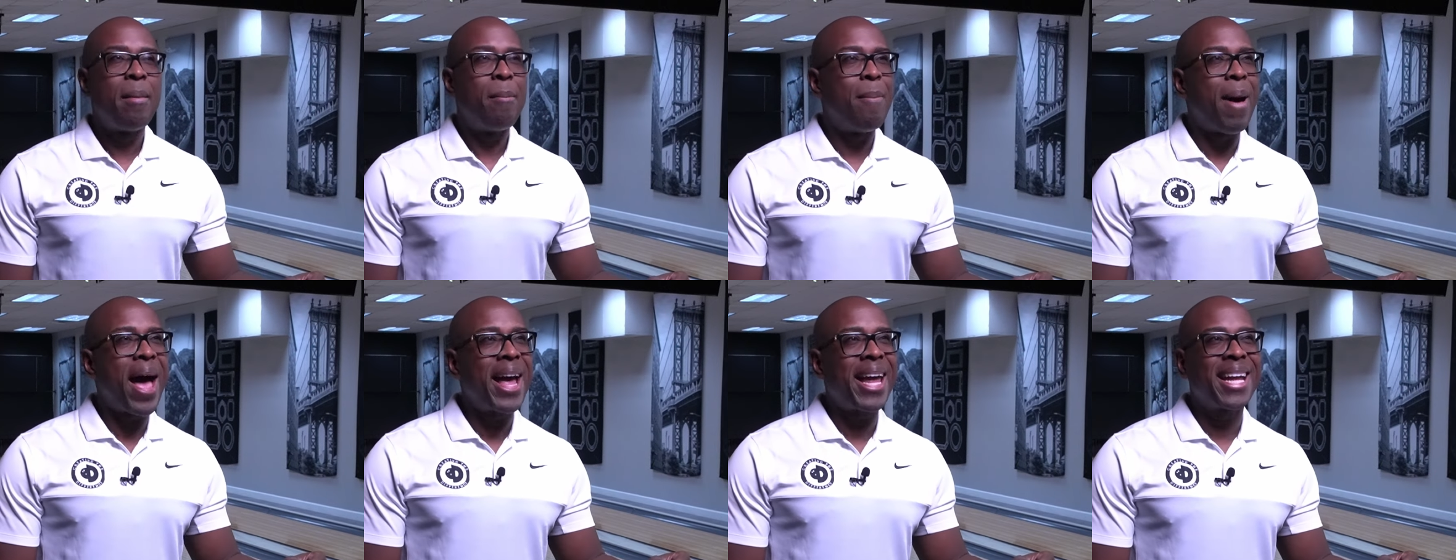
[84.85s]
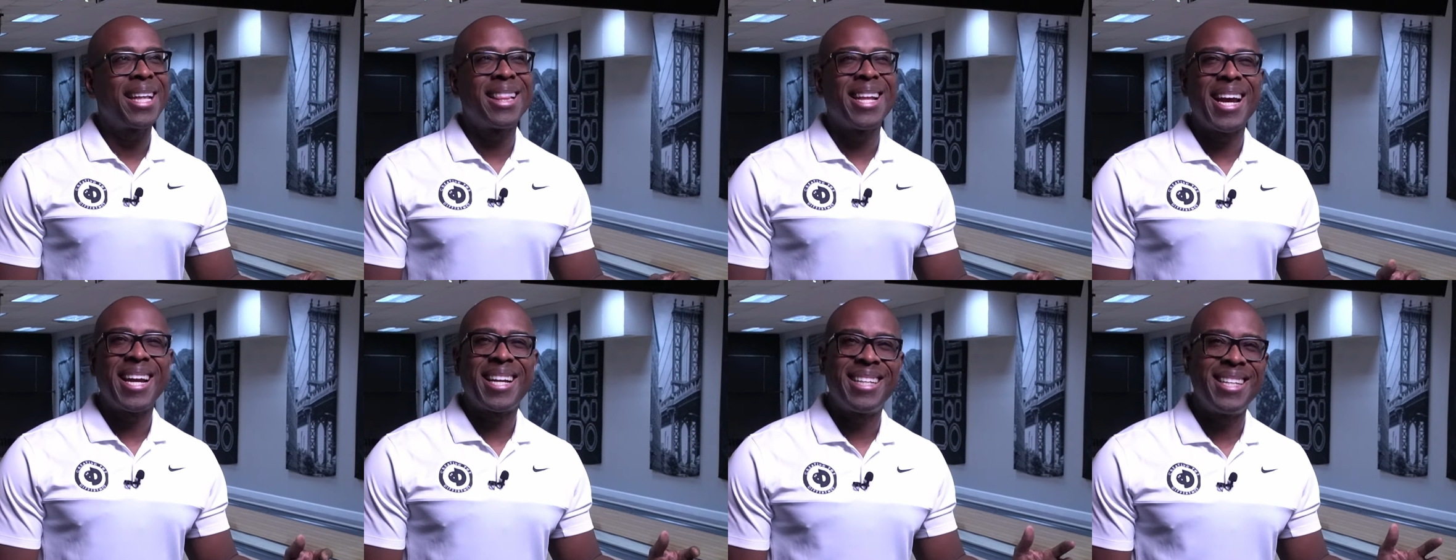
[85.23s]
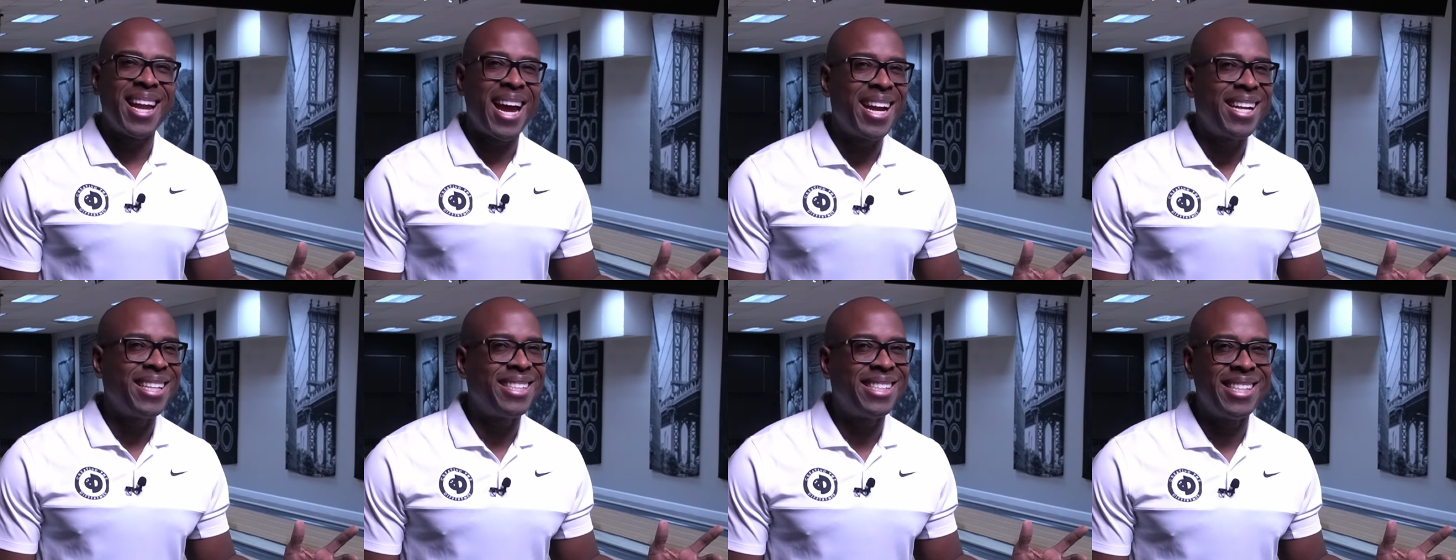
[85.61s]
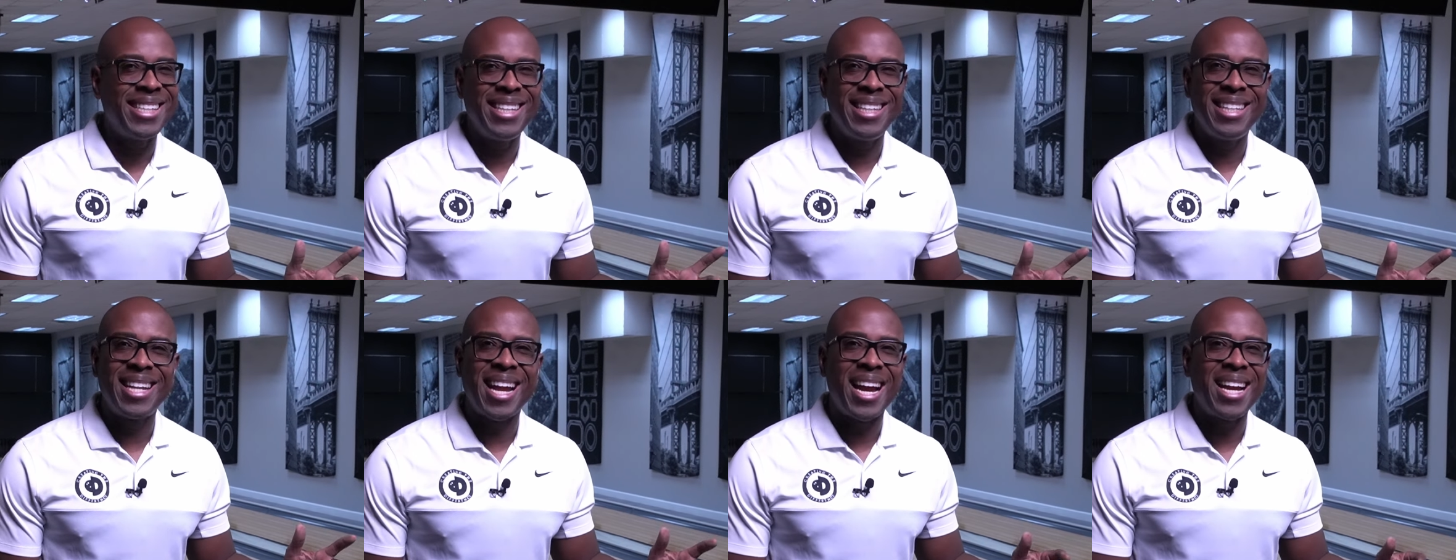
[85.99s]
back in like
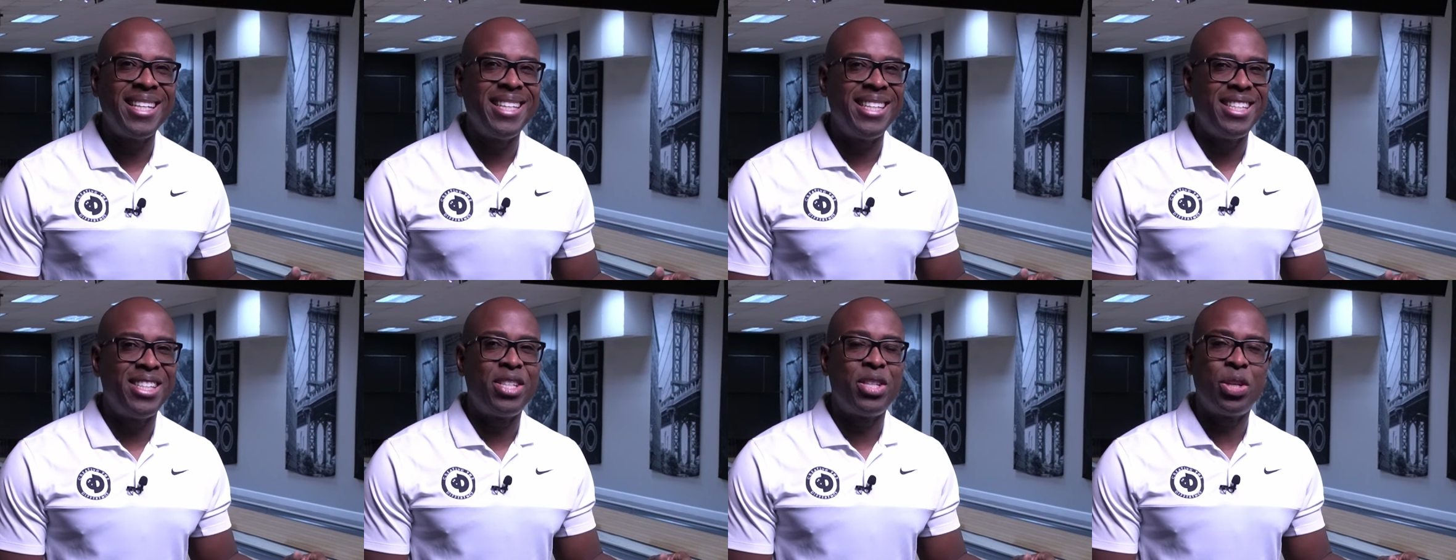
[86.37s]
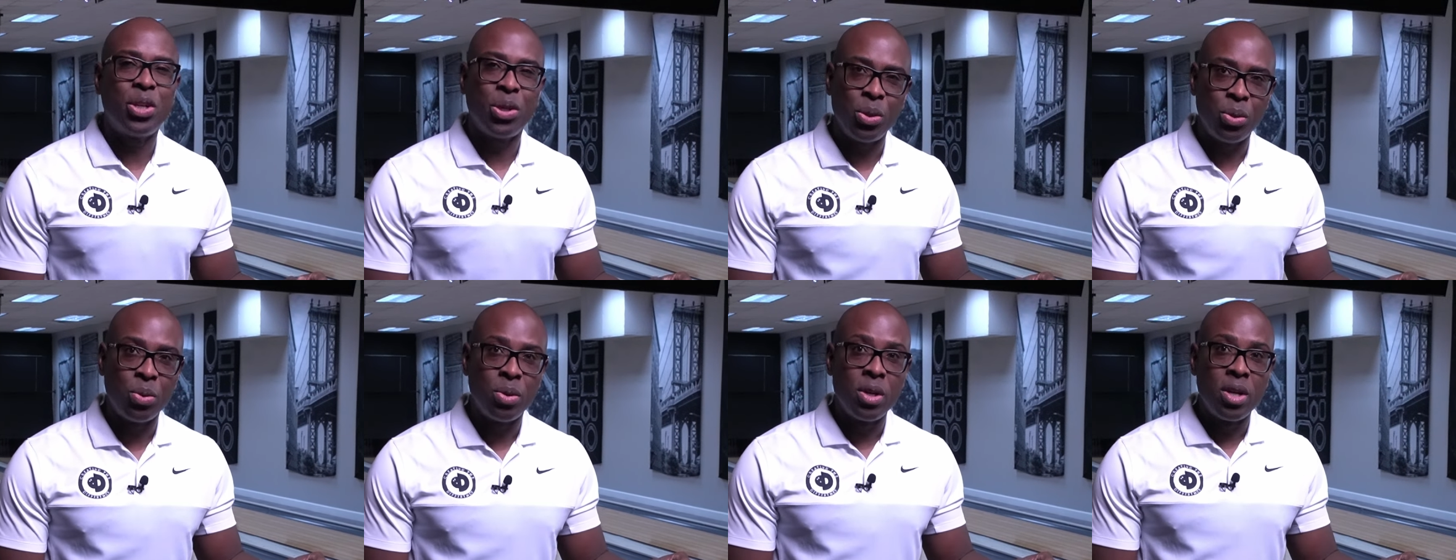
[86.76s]
1992.